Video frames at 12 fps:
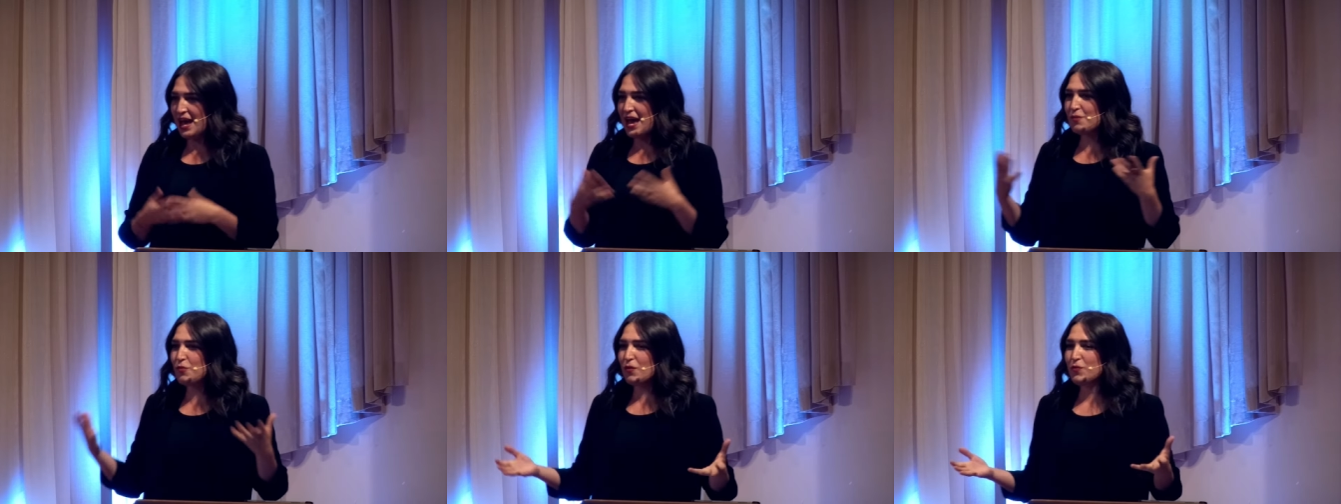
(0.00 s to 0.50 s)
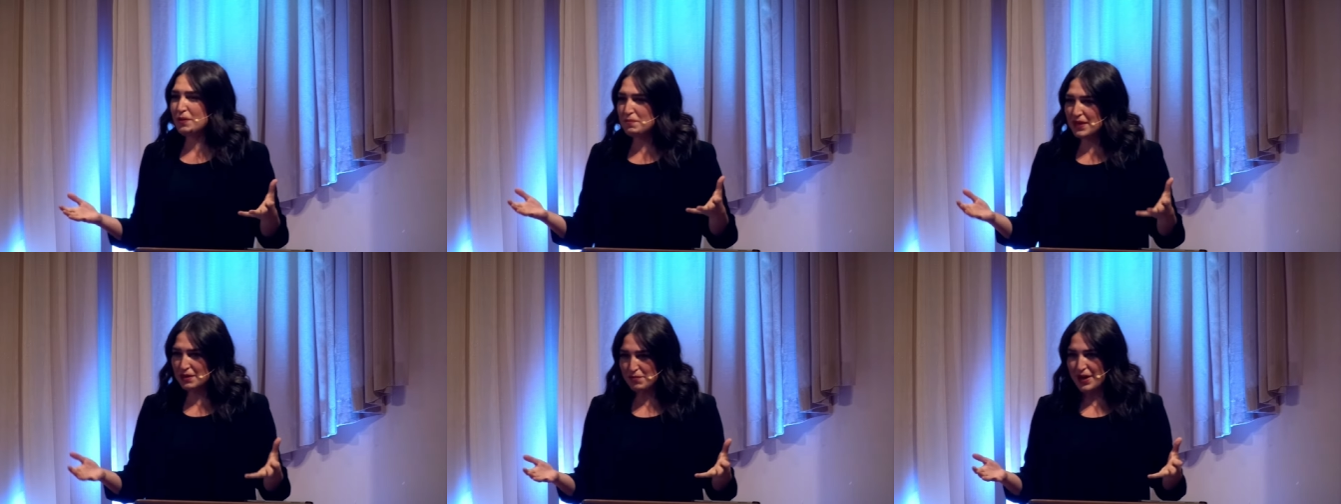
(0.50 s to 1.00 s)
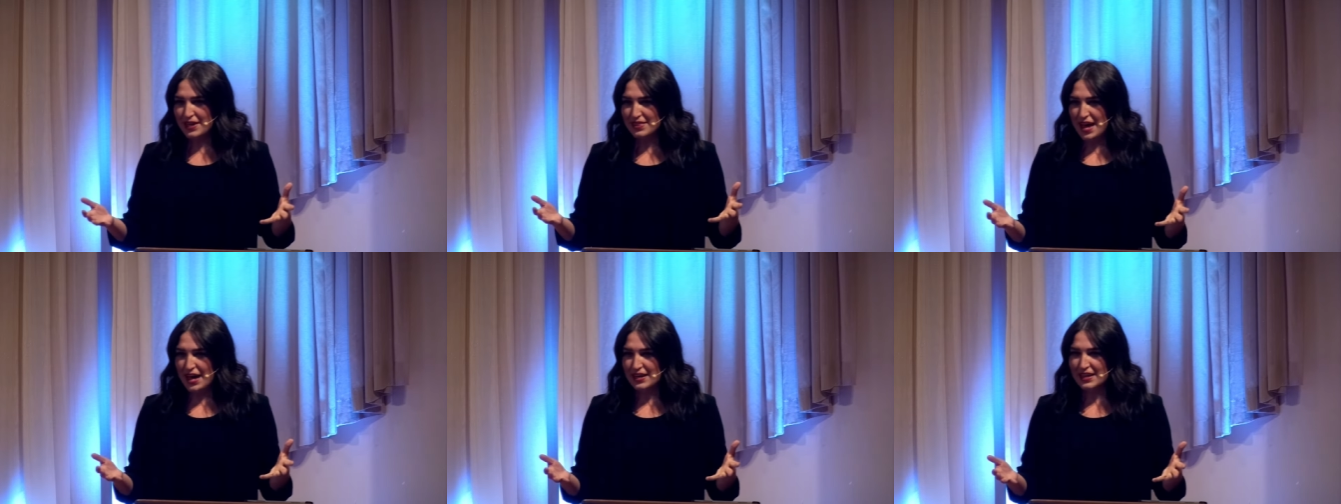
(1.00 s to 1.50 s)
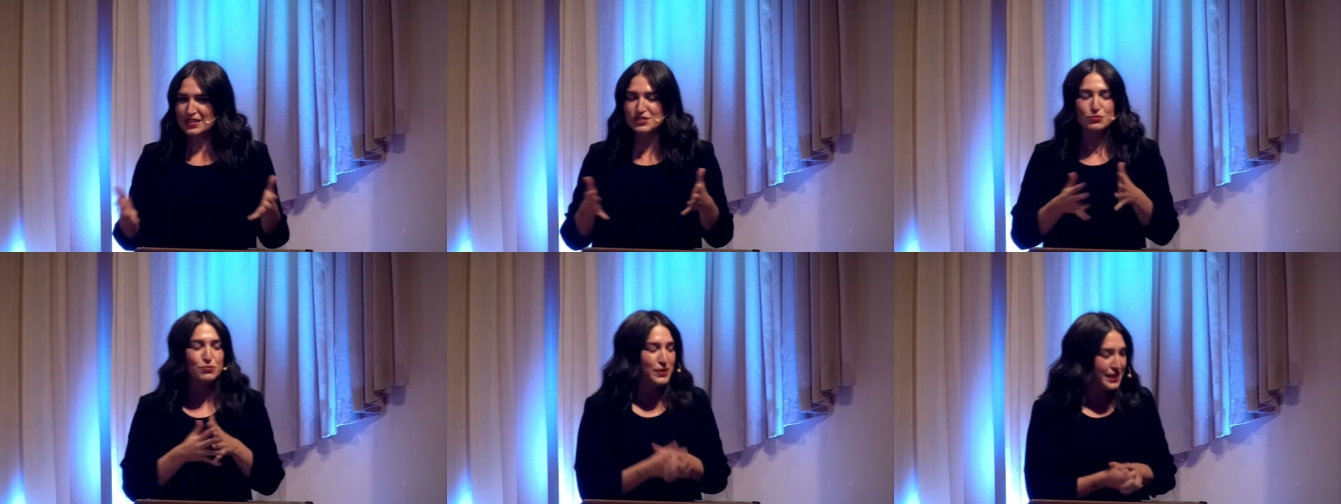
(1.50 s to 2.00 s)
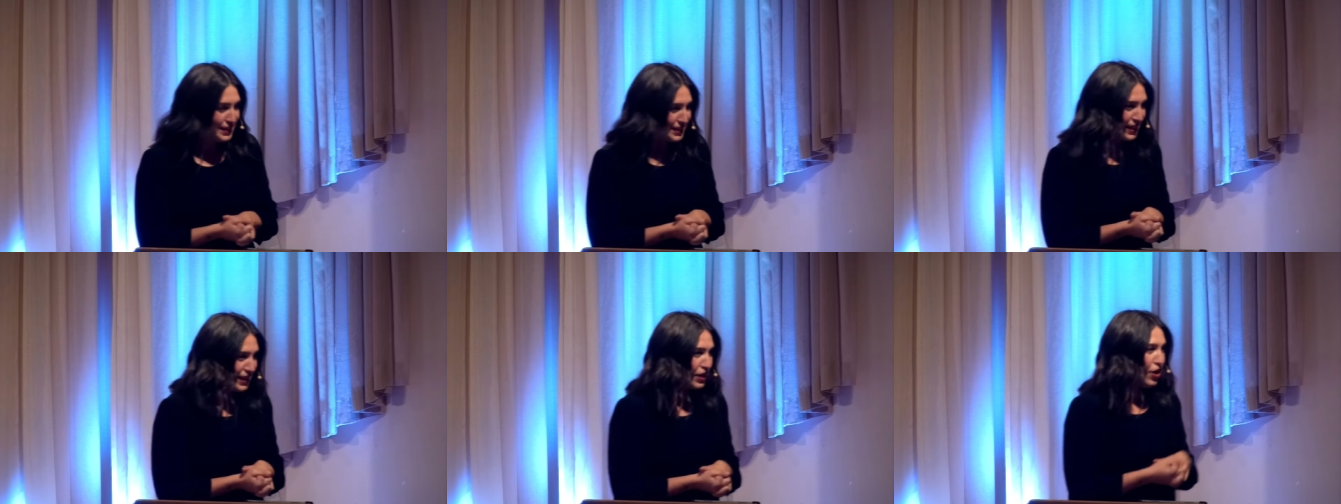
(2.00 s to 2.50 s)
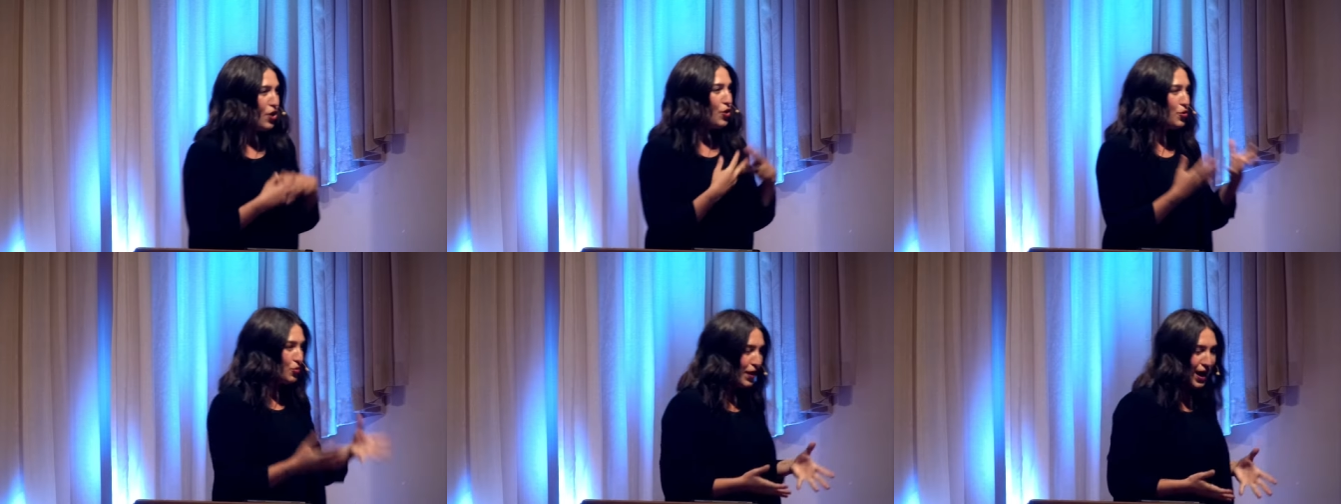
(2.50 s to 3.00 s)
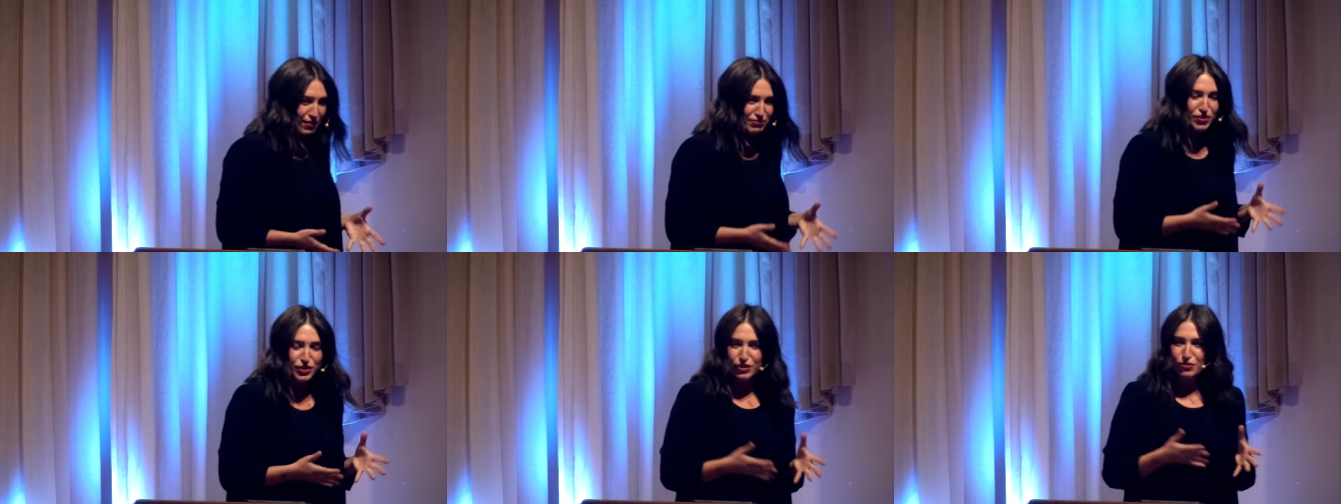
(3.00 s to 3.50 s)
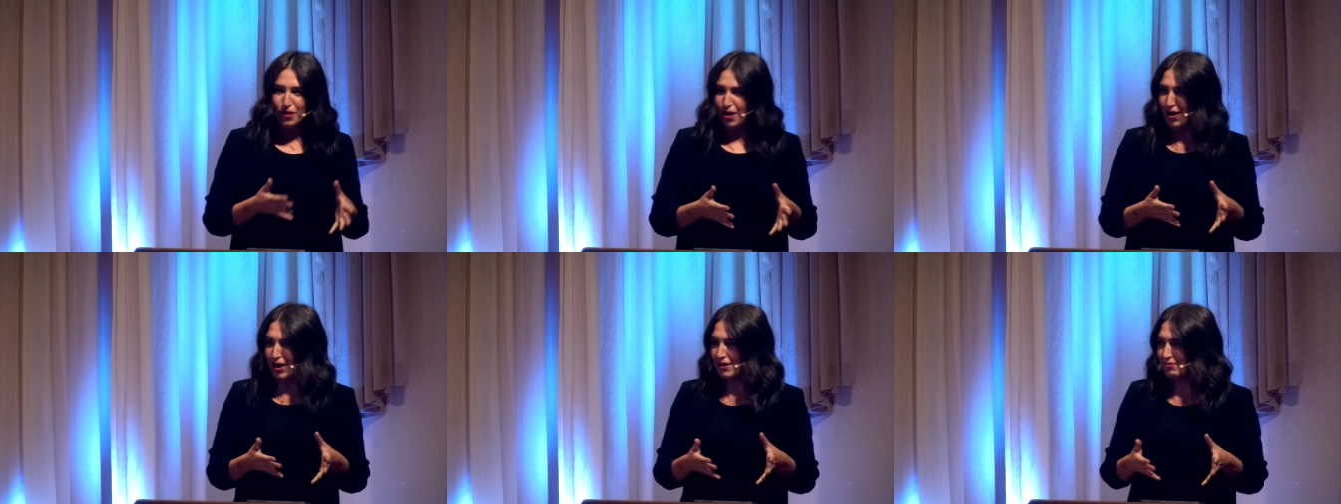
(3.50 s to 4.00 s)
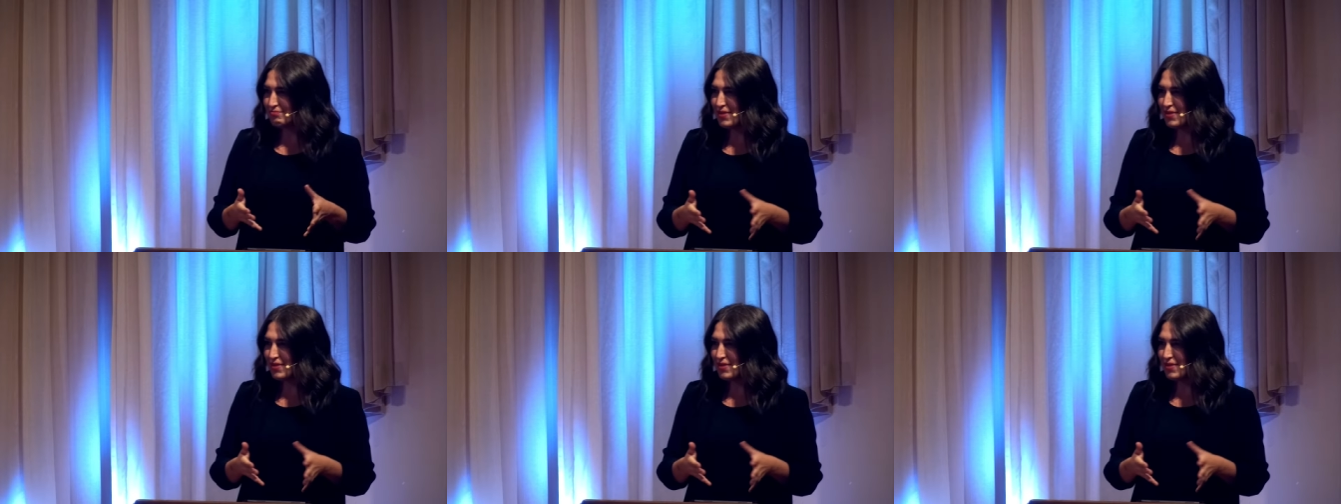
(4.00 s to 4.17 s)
And what we mean by that is really whoever you are,